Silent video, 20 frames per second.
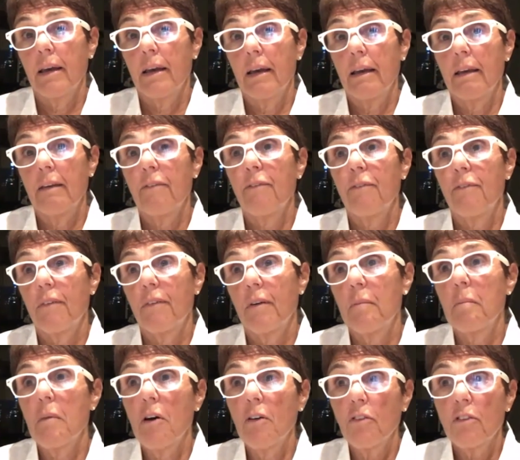if
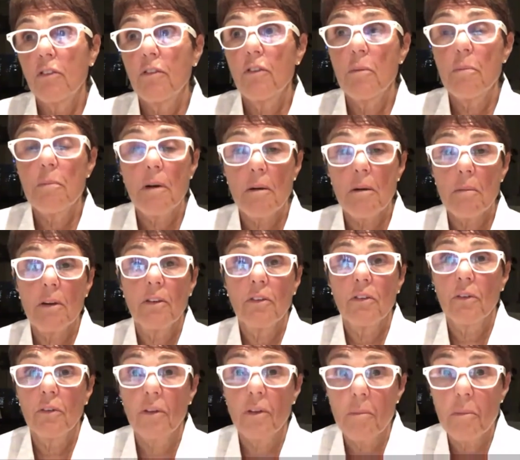most of you probably
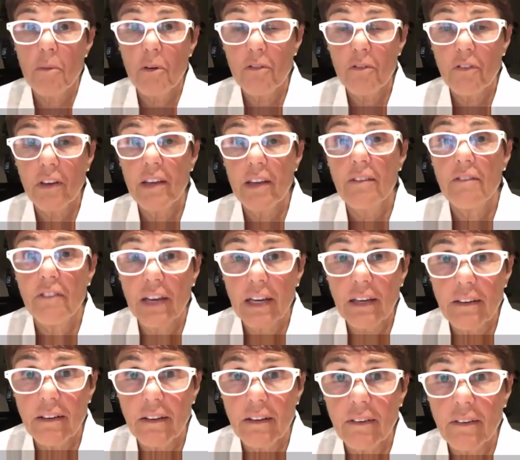saw the movie
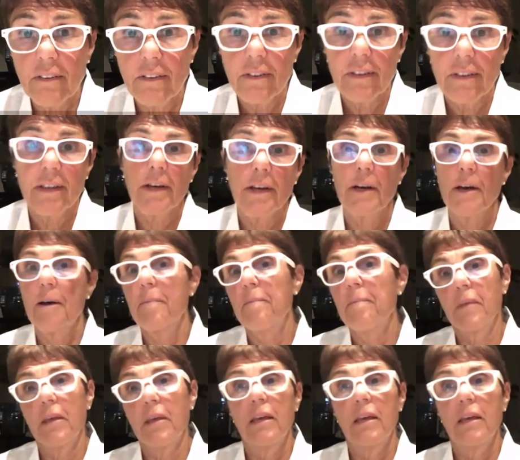Invictus um,